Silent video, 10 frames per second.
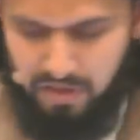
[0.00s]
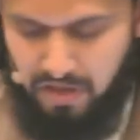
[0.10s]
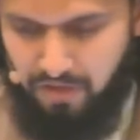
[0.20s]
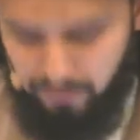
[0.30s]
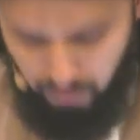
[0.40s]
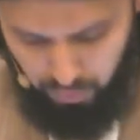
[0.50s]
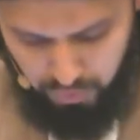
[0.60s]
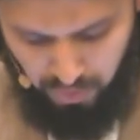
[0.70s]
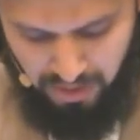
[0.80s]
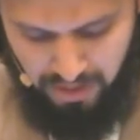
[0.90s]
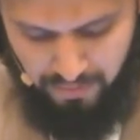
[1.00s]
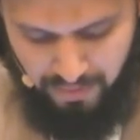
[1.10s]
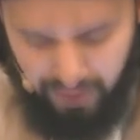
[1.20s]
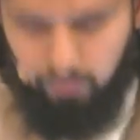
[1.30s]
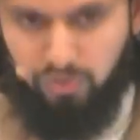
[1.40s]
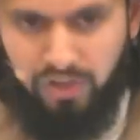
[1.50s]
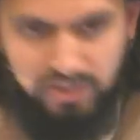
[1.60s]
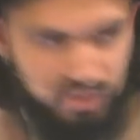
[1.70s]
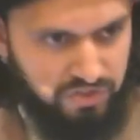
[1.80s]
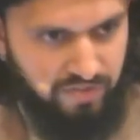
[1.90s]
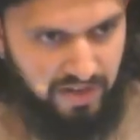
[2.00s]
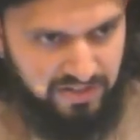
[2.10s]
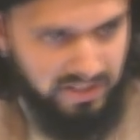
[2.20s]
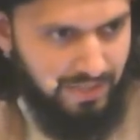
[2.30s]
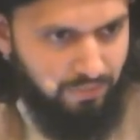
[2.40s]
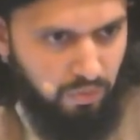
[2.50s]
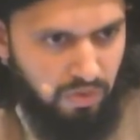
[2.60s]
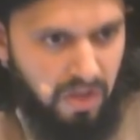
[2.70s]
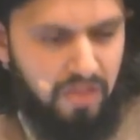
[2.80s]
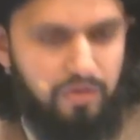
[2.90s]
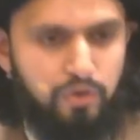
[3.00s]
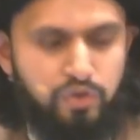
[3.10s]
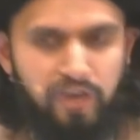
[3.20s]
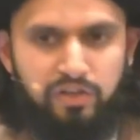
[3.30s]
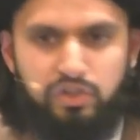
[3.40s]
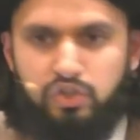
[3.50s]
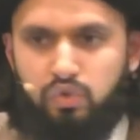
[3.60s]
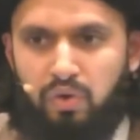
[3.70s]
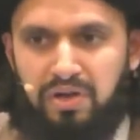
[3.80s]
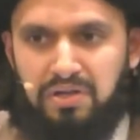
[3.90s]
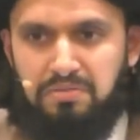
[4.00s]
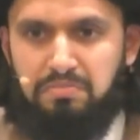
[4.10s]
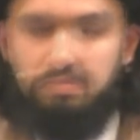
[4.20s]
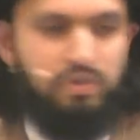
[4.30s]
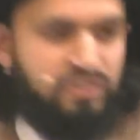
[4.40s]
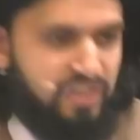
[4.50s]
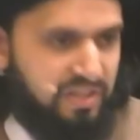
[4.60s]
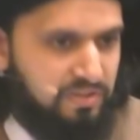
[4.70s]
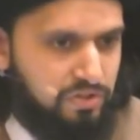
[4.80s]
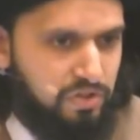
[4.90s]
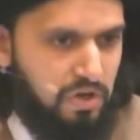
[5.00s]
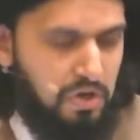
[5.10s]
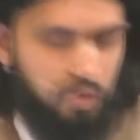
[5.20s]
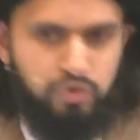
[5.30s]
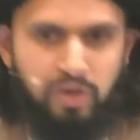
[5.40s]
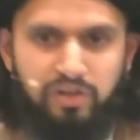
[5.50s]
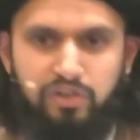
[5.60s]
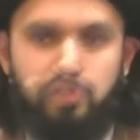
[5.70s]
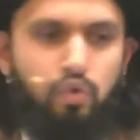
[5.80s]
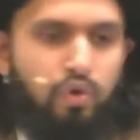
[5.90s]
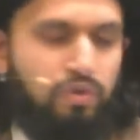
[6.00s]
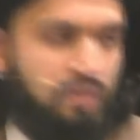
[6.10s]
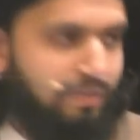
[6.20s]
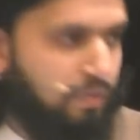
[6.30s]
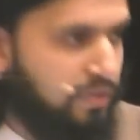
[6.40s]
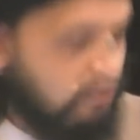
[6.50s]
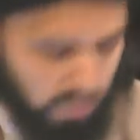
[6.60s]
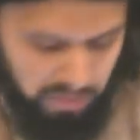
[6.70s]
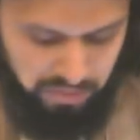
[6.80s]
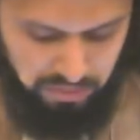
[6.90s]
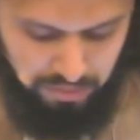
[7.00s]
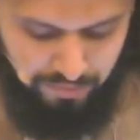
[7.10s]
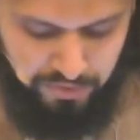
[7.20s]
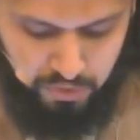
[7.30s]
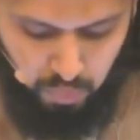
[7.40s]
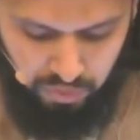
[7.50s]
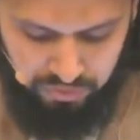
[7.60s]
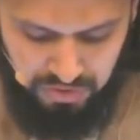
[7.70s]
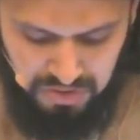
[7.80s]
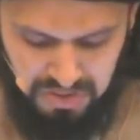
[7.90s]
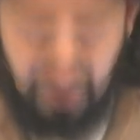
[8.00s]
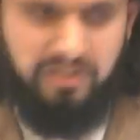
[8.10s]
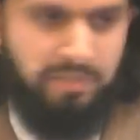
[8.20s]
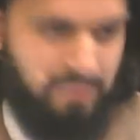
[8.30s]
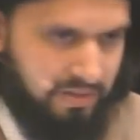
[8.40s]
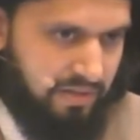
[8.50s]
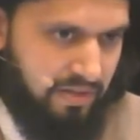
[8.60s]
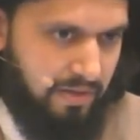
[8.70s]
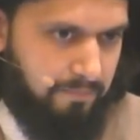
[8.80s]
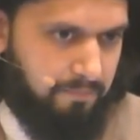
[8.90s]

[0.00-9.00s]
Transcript: For those who are on that religious fasting level, they're trying to destroy their sins or trying to destroy their love of this world, something like that.